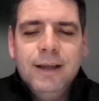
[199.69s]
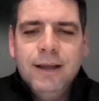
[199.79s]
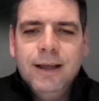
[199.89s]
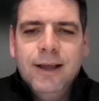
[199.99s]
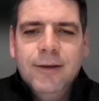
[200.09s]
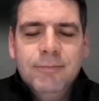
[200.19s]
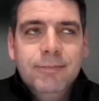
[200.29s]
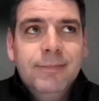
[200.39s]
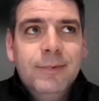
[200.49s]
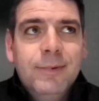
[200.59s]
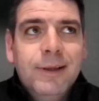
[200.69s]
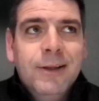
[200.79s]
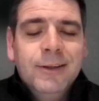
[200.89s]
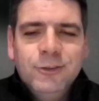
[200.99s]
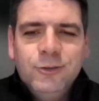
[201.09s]

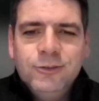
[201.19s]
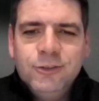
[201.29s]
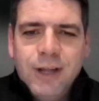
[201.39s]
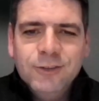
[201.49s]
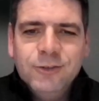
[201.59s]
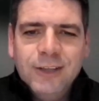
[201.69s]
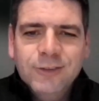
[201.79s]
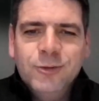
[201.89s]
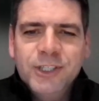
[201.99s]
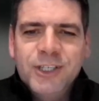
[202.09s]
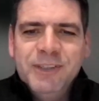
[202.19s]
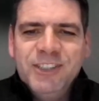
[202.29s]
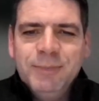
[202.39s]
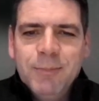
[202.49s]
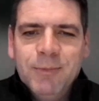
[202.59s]
As some of the
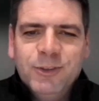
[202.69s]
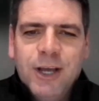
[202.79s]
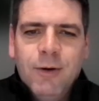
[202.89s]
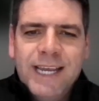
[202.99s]
committee members know,